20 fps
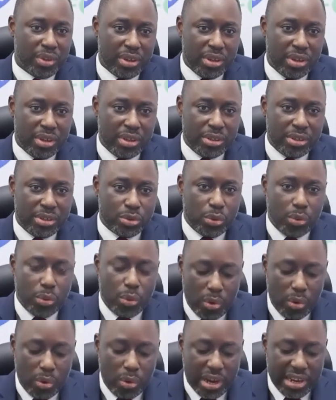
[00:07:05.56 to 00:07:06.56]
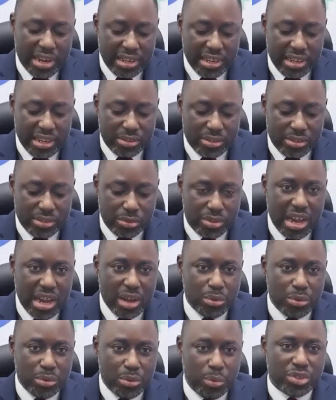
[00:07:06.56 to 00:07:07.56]
So the whole idea is to see how
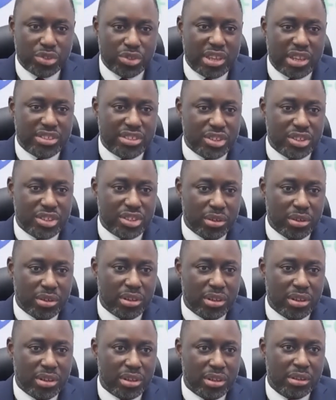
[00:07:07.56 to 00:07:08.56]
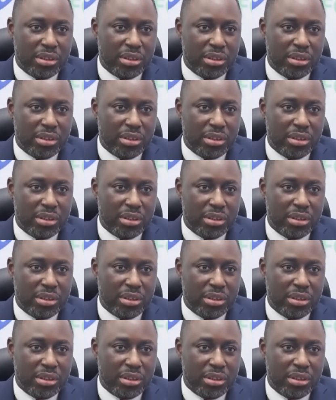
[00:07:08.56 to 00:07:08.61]
do we transition